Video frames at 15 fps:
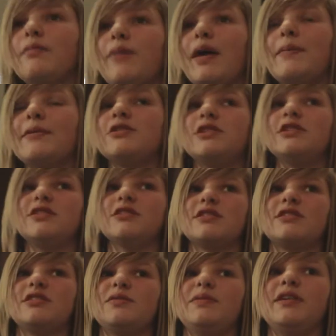Babette teaches
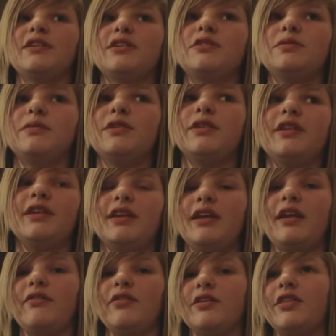us to be a community in
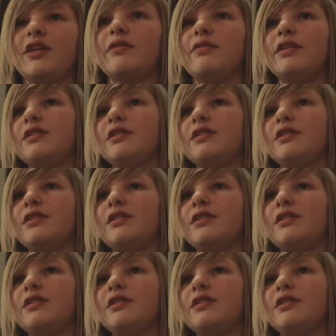everything we